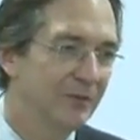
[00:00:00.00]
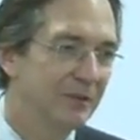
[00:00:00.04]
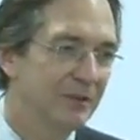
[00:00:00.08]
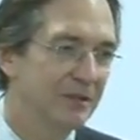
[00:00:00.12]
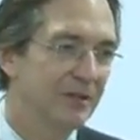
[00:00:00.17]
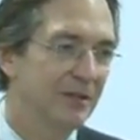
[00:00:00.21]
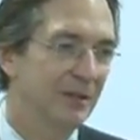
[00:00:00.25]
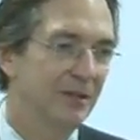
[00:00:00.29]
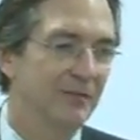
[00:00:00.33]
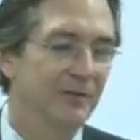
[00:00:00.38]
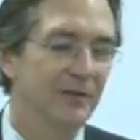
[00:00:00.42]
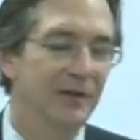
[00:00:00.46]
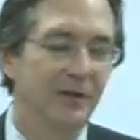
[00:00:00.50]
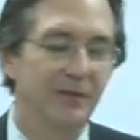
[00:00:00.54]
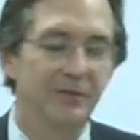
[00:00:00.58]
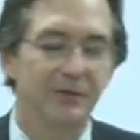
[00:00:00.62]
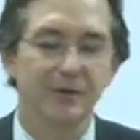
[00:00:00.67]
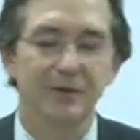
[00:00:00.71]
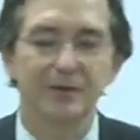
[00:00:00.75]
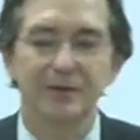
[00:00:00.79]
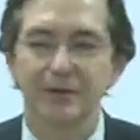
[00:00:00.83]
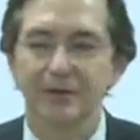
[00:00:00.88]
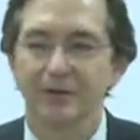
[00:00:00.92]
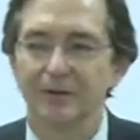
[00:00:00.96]
which they found
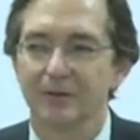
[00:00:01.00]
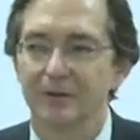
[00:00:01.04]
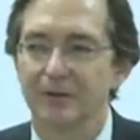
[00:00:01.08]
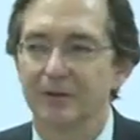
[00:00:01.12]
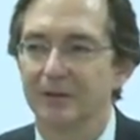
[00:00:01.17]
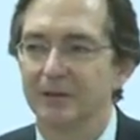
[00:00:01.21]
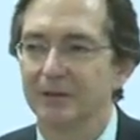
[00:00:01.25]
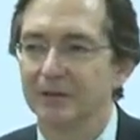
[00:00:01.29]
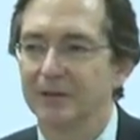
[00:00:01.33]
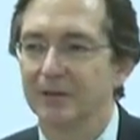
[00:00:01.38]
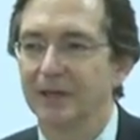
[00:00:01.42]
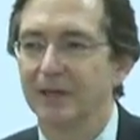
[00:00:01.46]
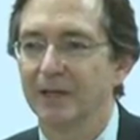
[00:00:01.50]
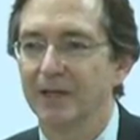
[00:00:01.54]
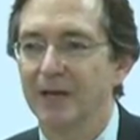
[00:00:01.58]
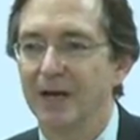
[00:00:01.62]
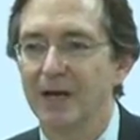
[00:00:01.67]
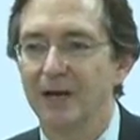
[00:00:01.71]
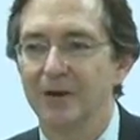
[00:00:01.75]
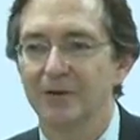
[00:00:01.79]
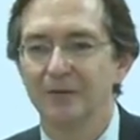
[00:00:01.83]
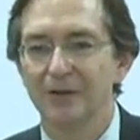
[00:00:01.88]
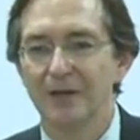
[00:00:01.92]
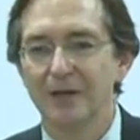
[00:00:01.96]
very difficult to get
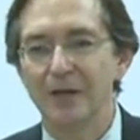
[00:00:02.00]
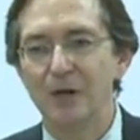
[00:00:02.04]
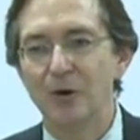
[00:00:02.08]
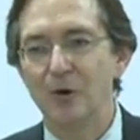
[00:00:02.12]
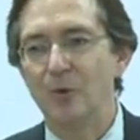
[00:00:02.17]
out of.